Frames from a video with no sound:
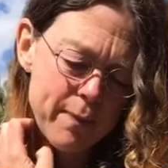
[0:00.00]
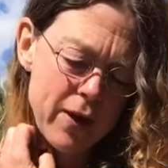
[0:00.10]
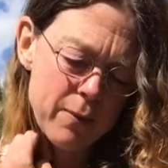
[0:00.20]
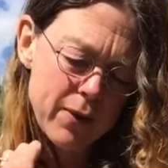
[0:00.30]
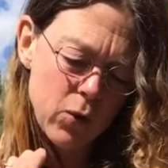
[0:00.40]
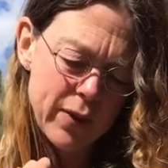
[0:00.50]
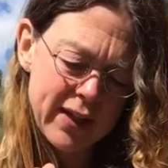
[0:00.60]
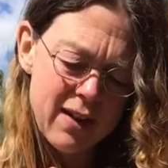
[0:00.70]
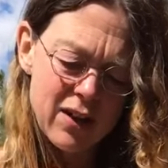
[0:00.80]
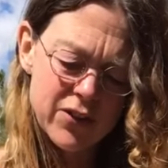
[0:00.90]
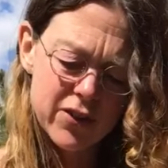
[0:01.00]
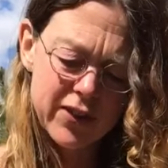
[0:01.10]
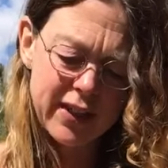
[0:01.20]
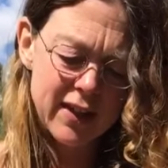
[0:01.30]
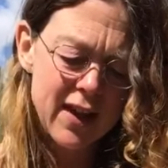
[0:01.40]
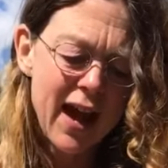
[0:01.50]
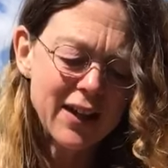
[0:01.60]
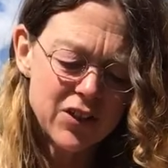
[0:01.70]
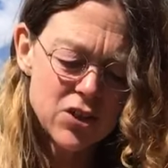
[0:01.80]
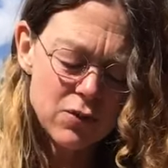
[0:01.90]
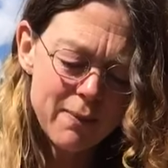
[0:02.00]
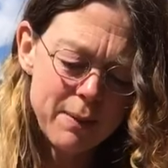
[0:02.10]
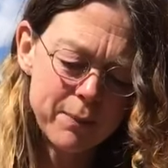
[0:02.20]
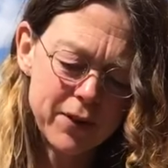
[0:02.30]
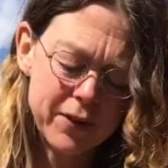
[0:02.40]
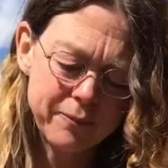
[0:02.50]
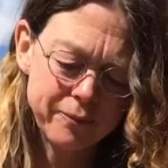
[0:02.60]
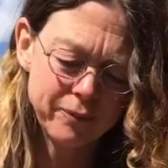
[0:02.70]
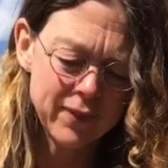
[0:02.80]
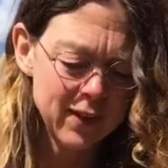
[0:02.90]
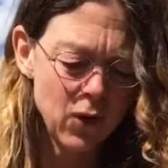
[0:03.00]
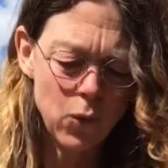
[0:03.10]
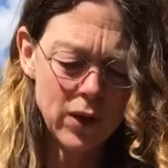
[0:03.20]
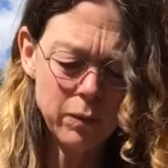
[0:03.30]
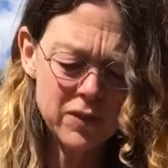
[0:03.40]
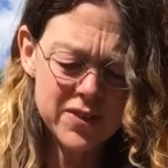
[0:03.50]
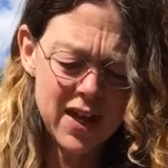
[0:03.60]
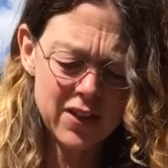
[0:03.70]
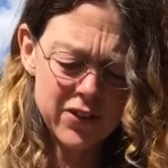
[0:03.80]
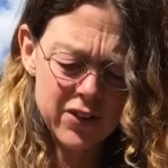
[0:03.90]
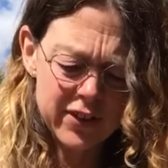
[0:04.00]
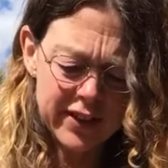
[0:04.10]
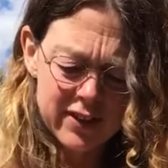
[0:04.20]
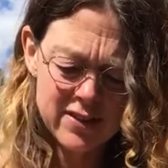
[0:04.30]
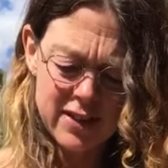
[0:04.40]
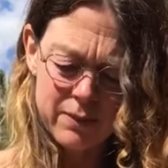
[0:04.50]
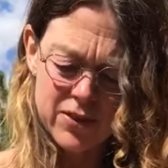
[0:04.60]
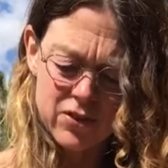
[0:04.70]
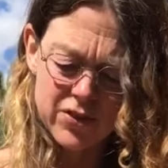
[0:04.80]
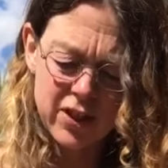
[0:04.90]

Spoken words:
buttermilk when it got dirty. I just remembered. Wilbur's not dirty, said Mr.